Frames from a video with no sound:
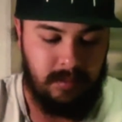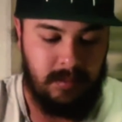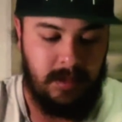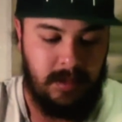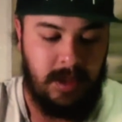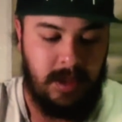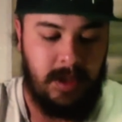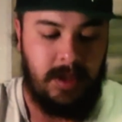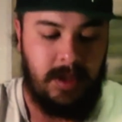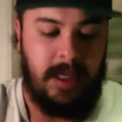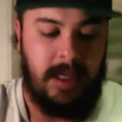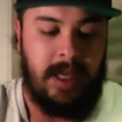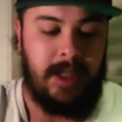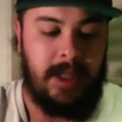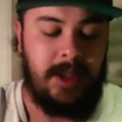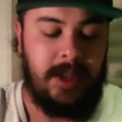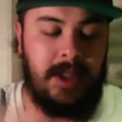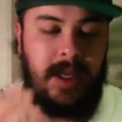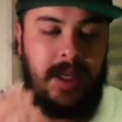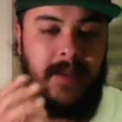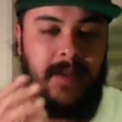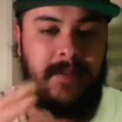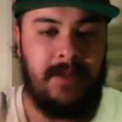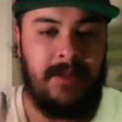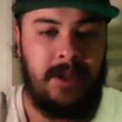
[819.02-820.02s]
So now you should
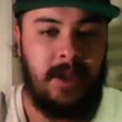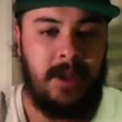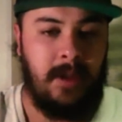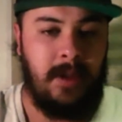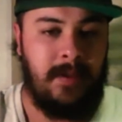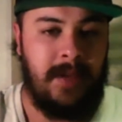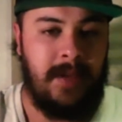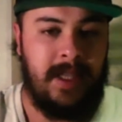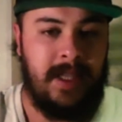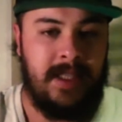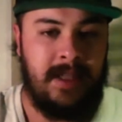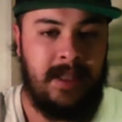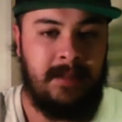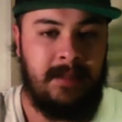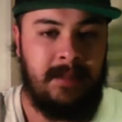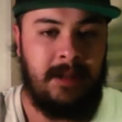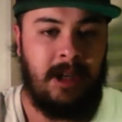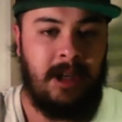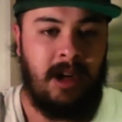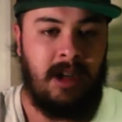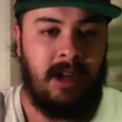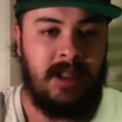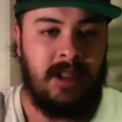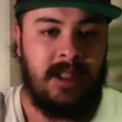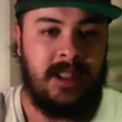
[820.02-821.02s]
have 2 face-up
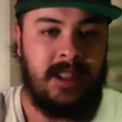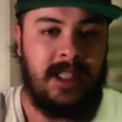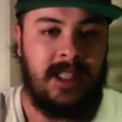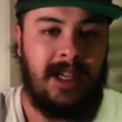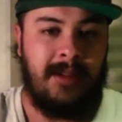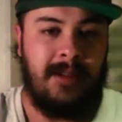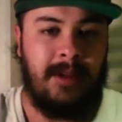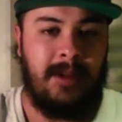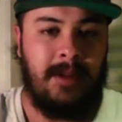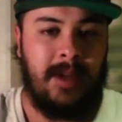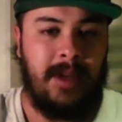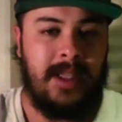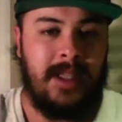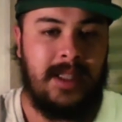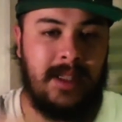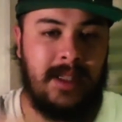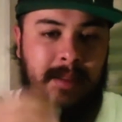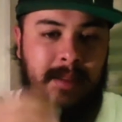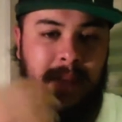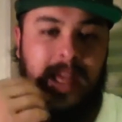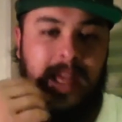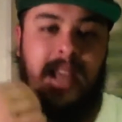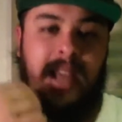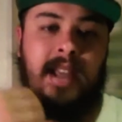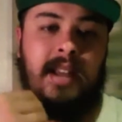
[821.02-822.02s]
cards on top of the rest of the
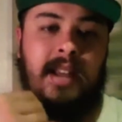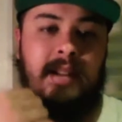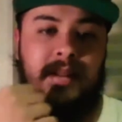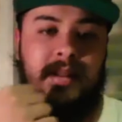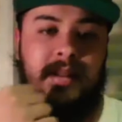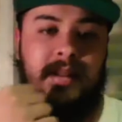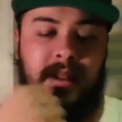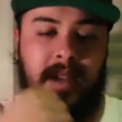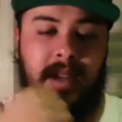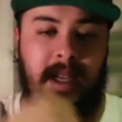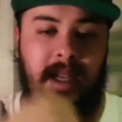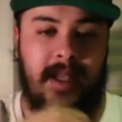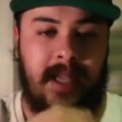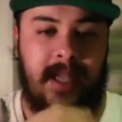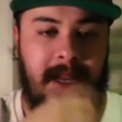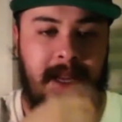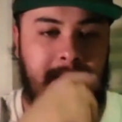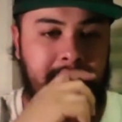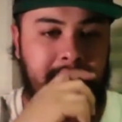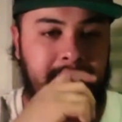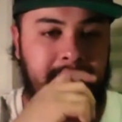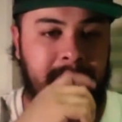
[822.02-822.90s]
packet. You got that?